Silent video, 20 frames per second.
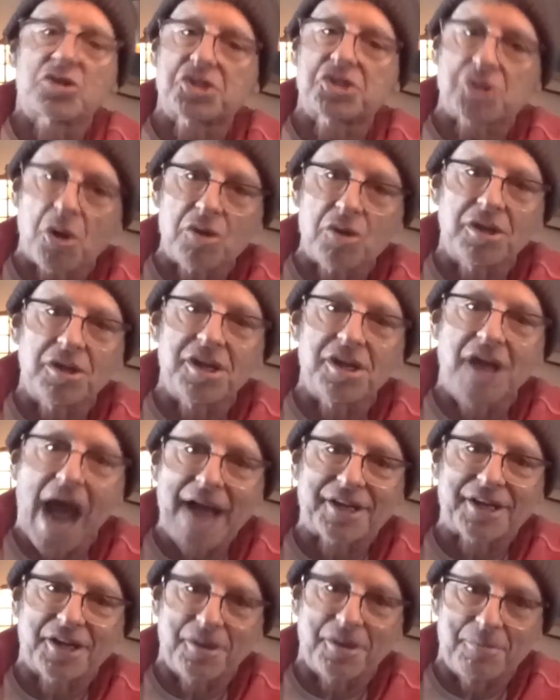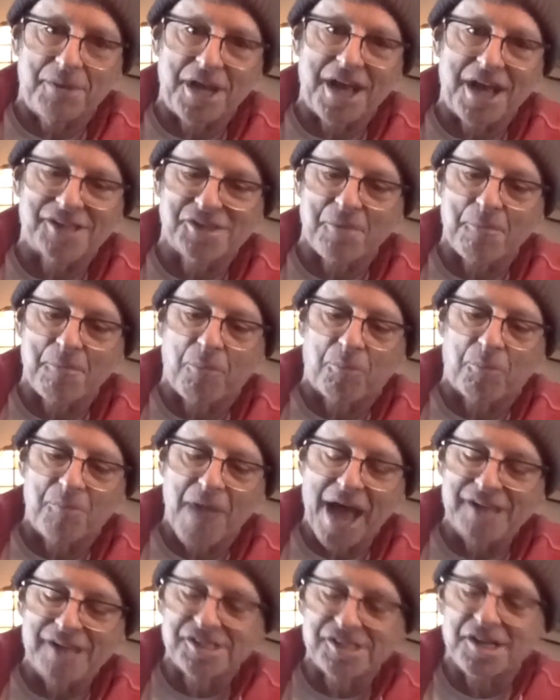They're certainly not gonna be as
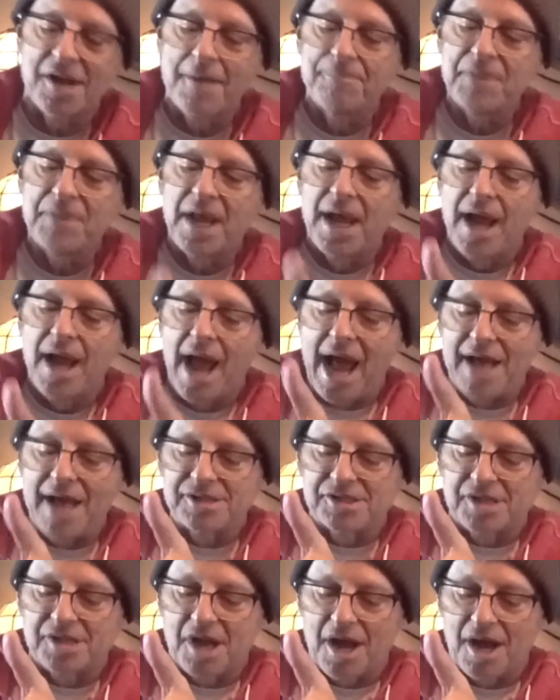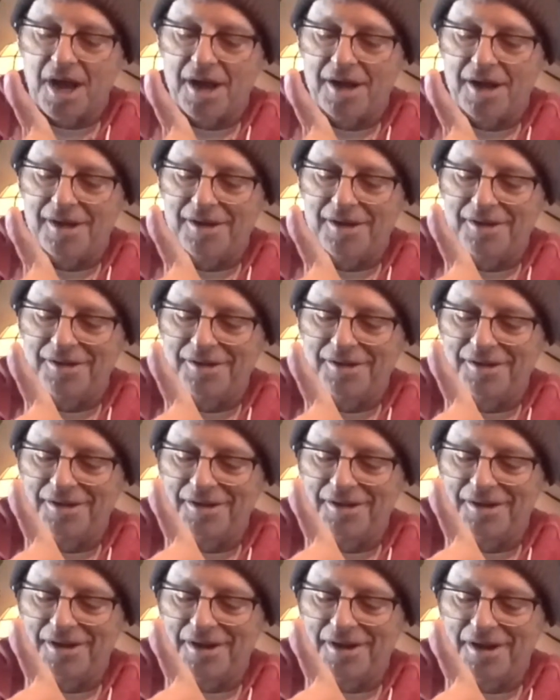as as uh,
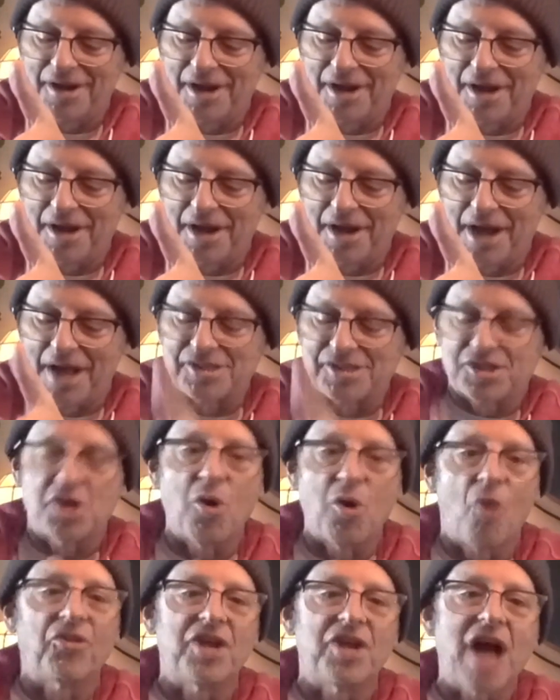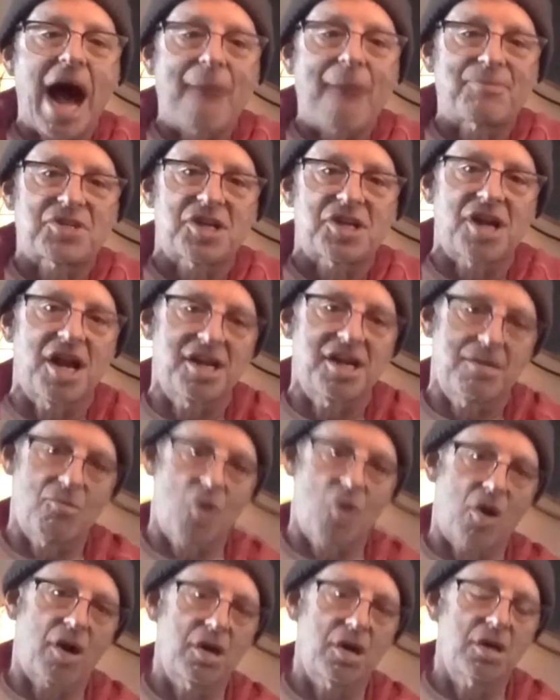as the only option
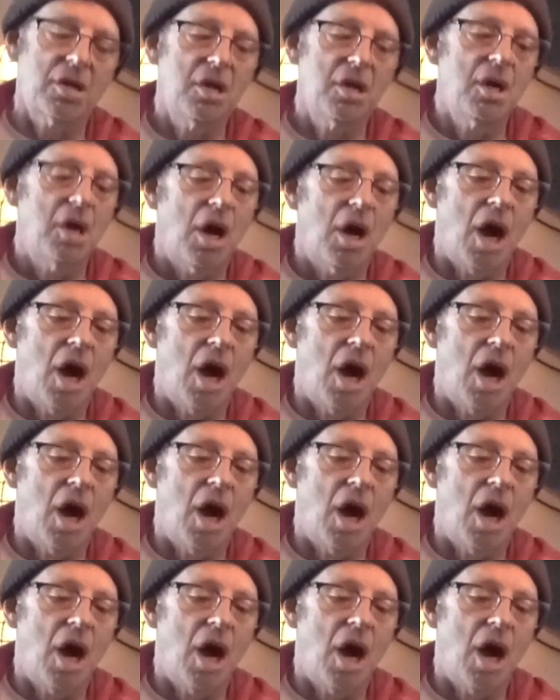anymore.